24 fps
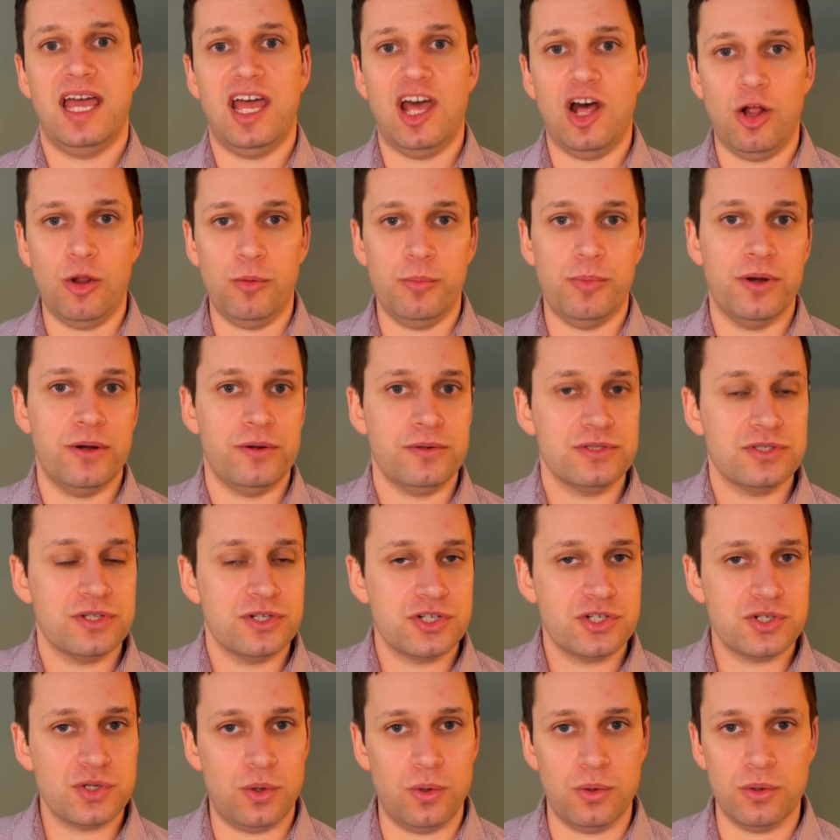Elbows,
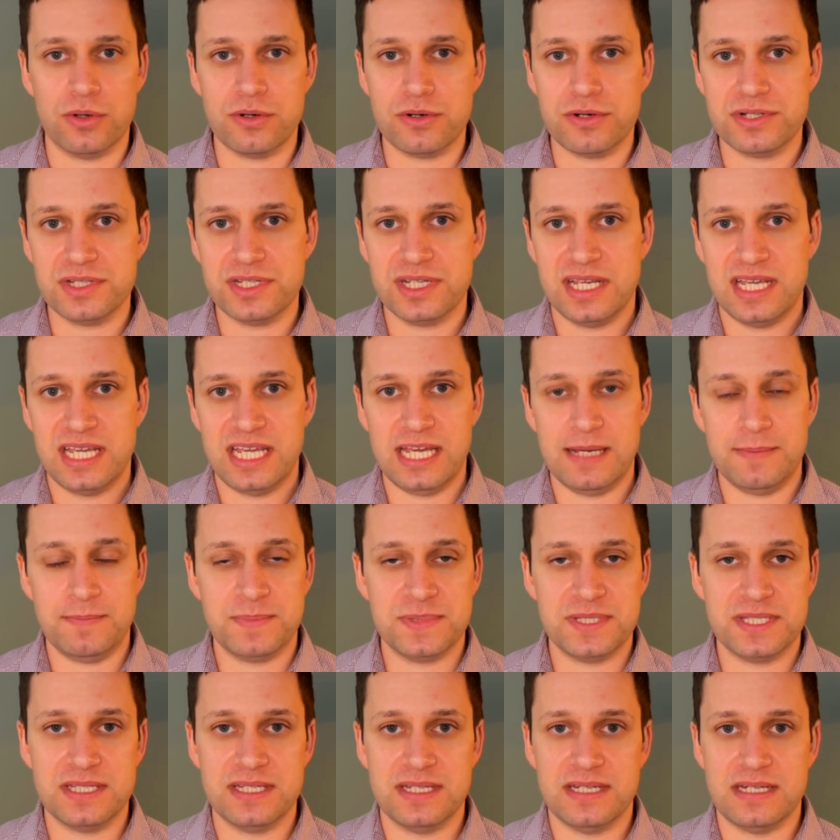shoulders,
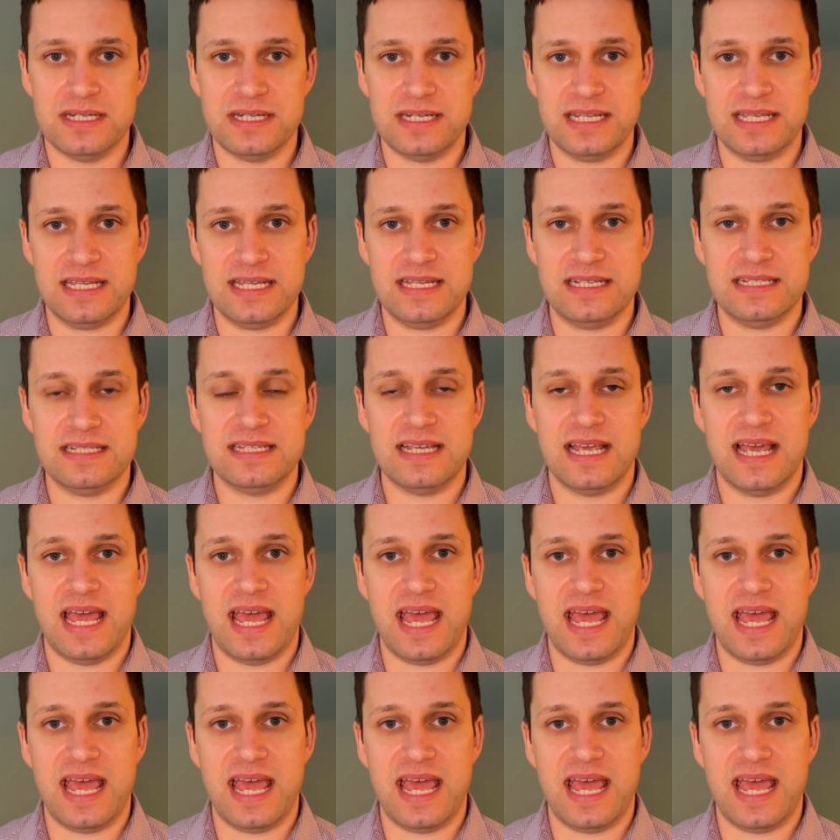hips, knees,